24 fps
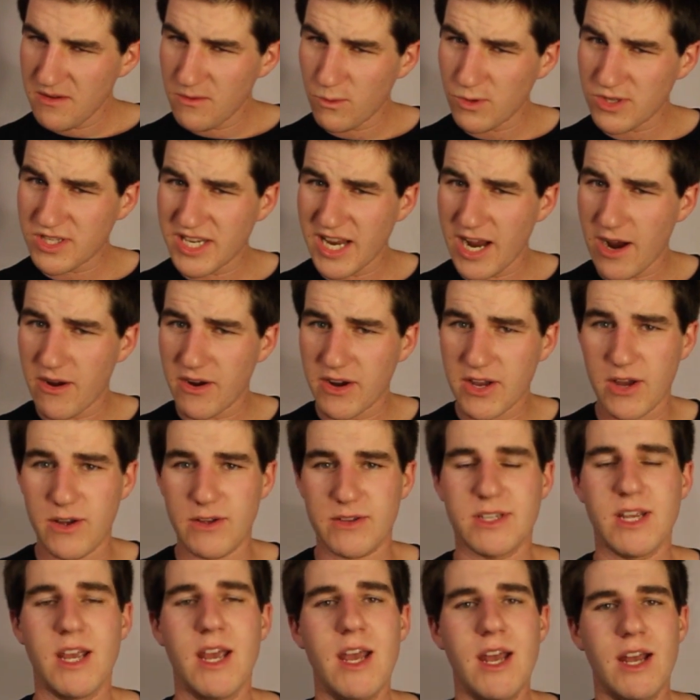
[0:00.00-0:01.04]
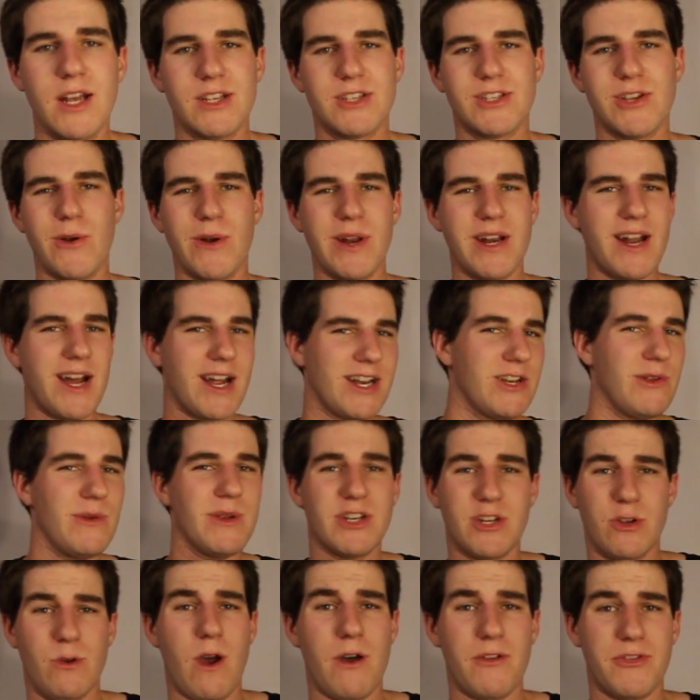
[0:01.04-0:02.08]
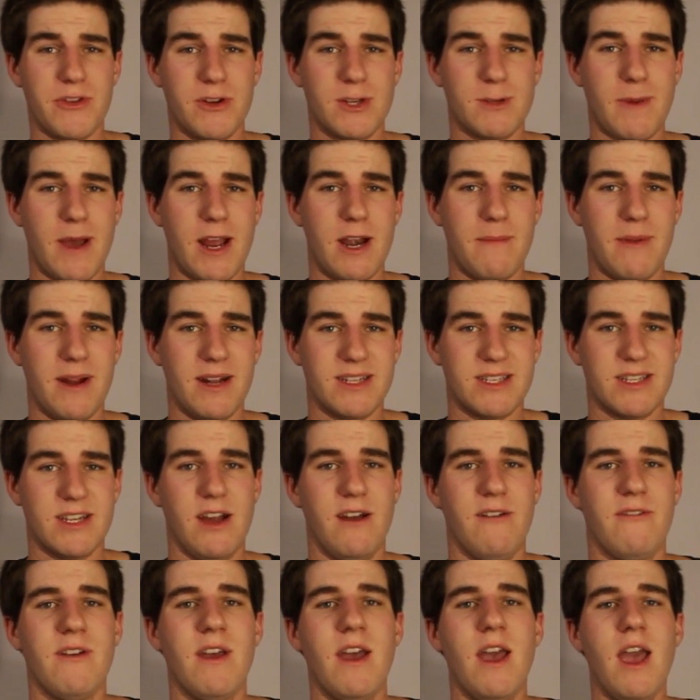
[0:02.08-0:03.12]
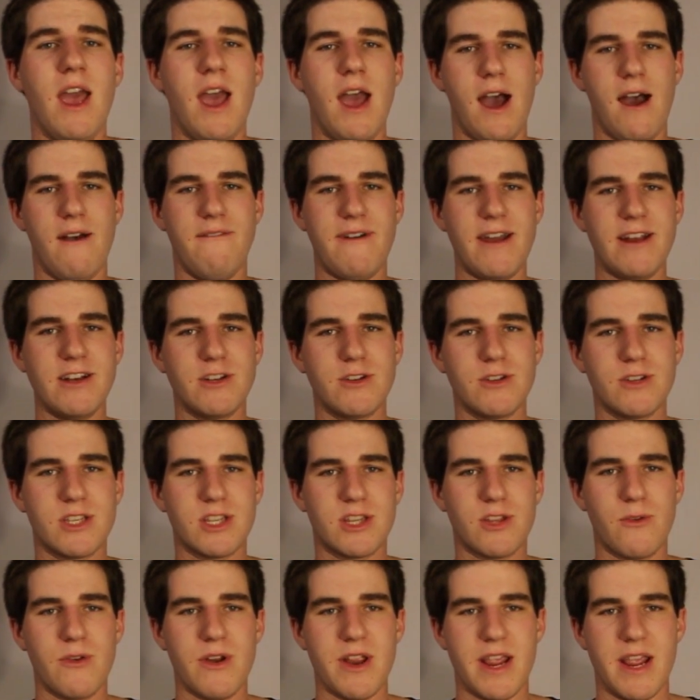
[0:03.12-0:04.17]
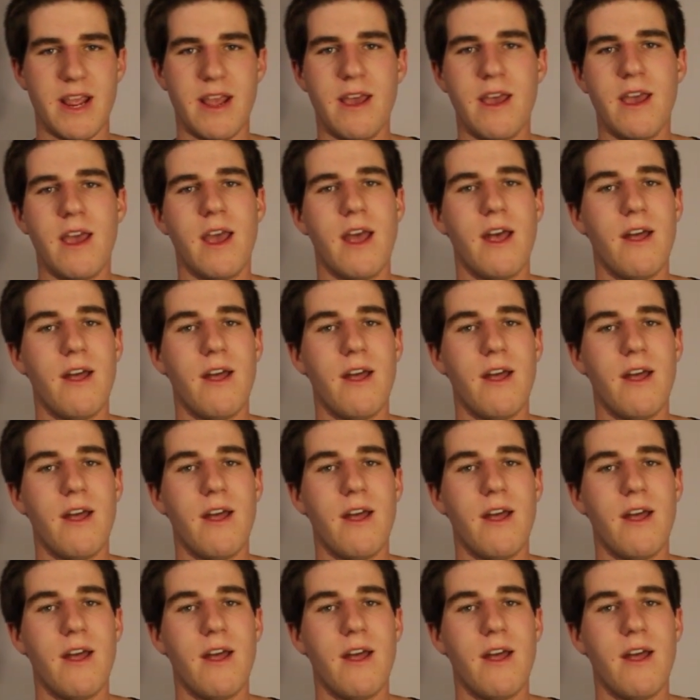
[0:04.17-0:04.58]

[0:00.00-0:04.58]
We'll see how it goes. Sony not doing too well with their Spider-Man stuff. Avengers 3.